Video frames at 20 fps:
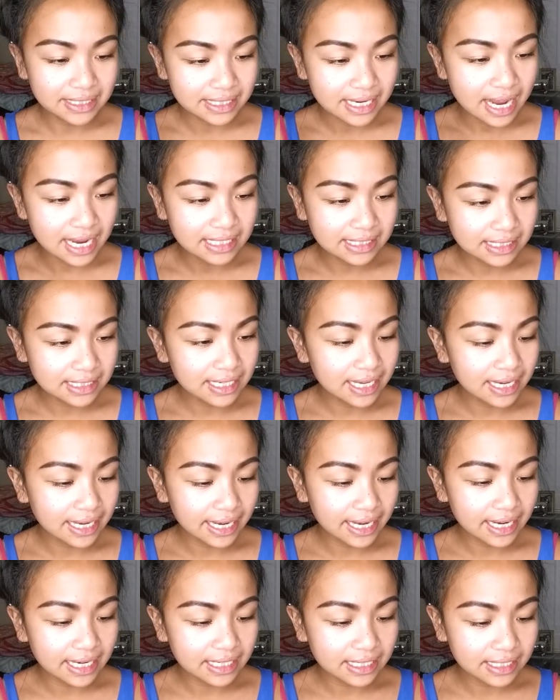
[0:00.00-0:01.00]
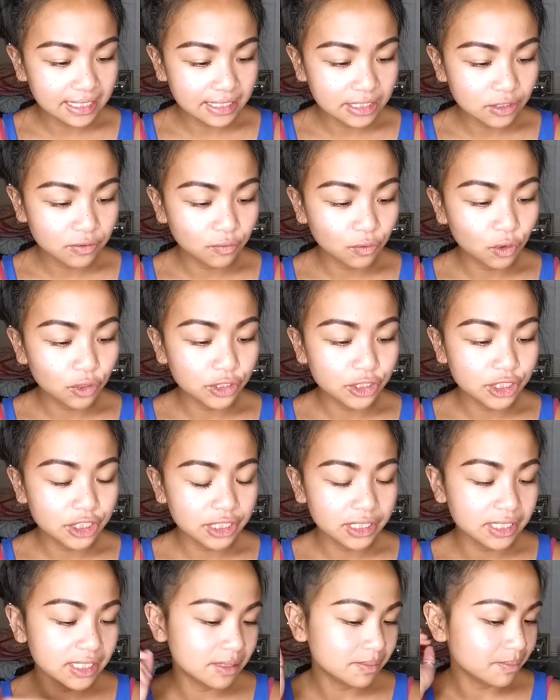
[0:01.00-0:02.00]
But I did get Annie's four
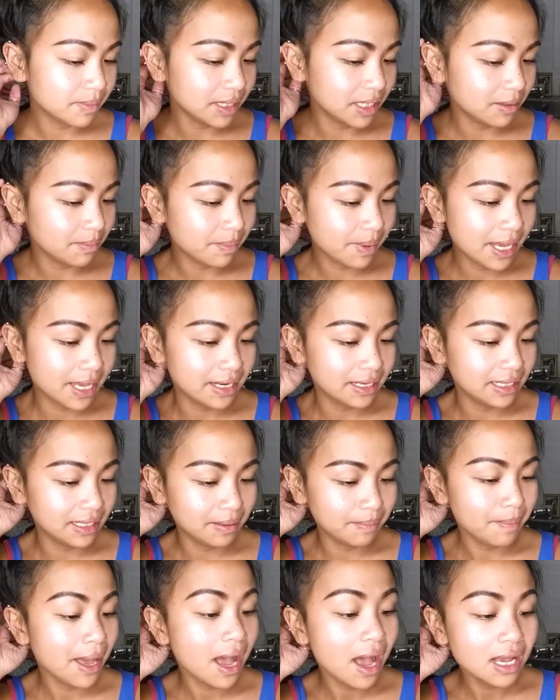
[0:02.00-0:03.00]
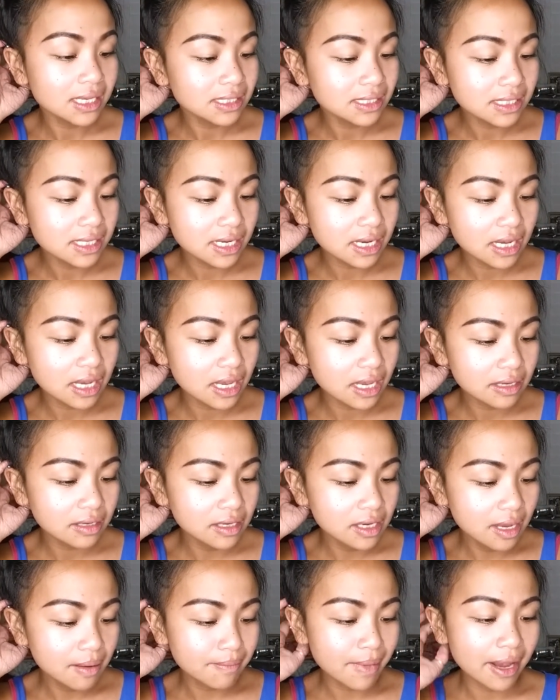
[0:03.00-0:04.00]
cheese mini penne pasta,
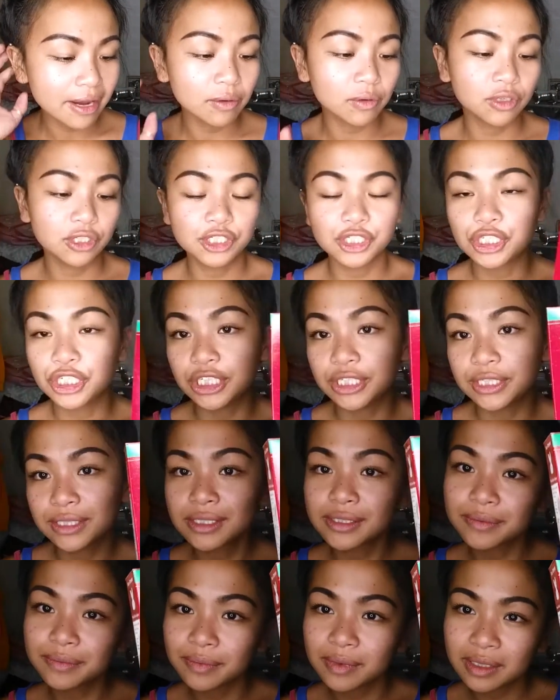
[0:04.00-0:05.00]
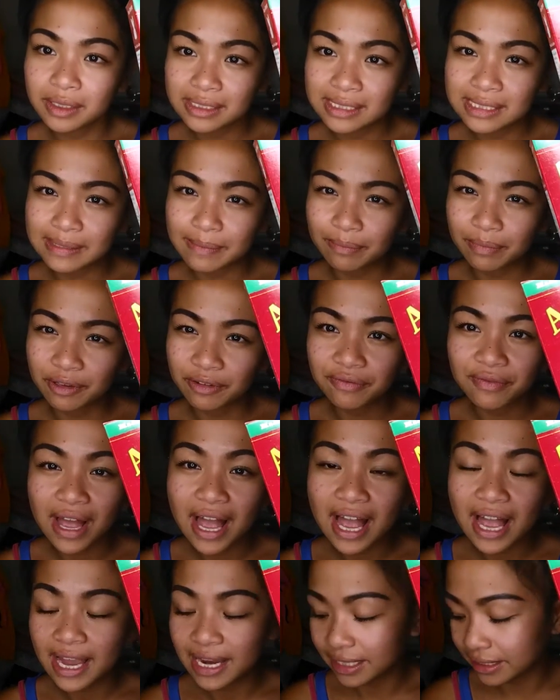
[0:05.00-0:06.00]
macaroni and cheese
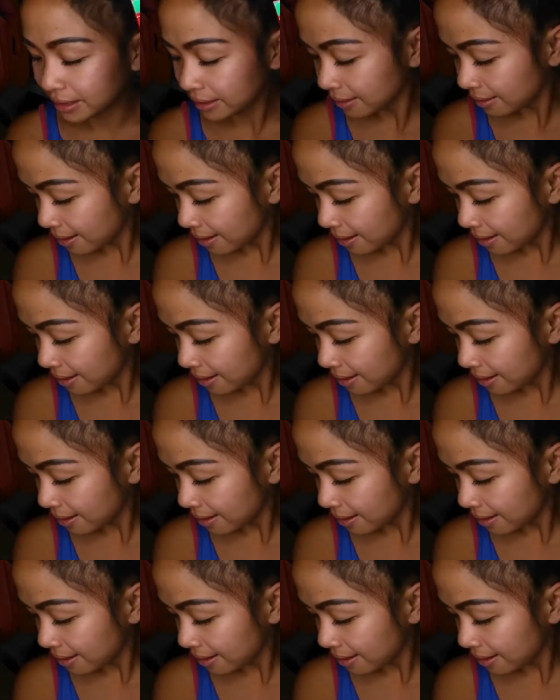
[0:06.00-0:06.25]
simplified.